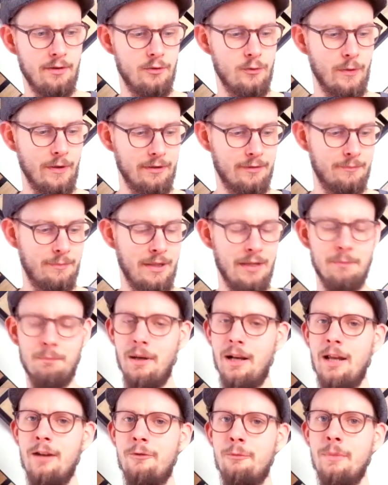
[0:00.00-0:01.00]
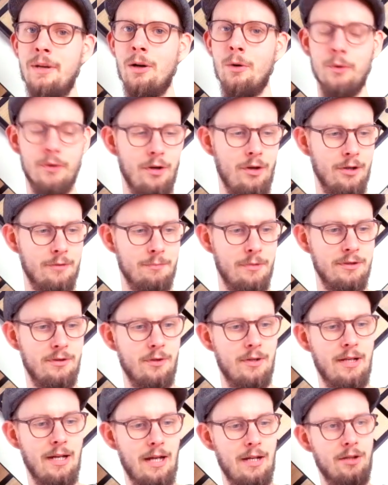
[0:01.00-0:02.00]
trust me, believe me or not, but
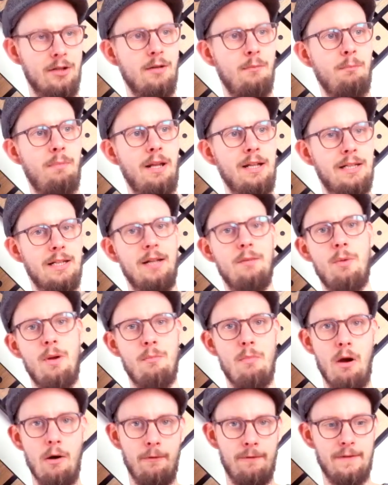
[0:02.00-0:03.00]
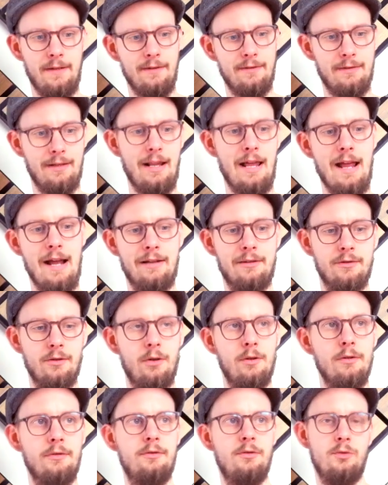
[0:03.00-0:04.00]
you can completely remove these legs
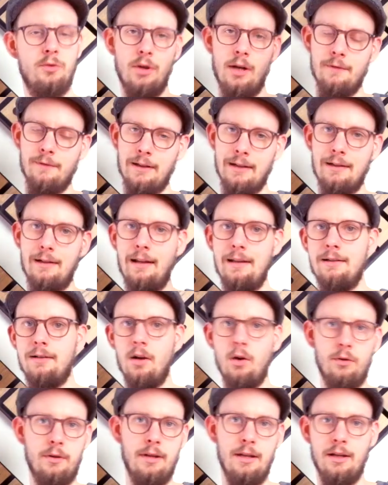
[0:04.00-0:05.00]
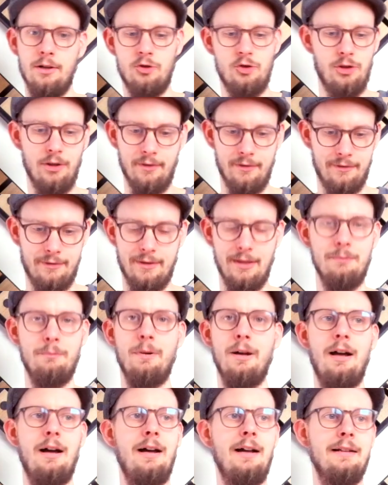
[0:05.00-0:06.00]
also to have a clean looking, just
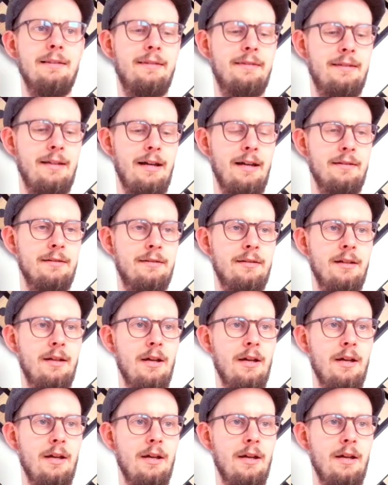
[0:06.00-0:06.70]
simple hi-hat stand.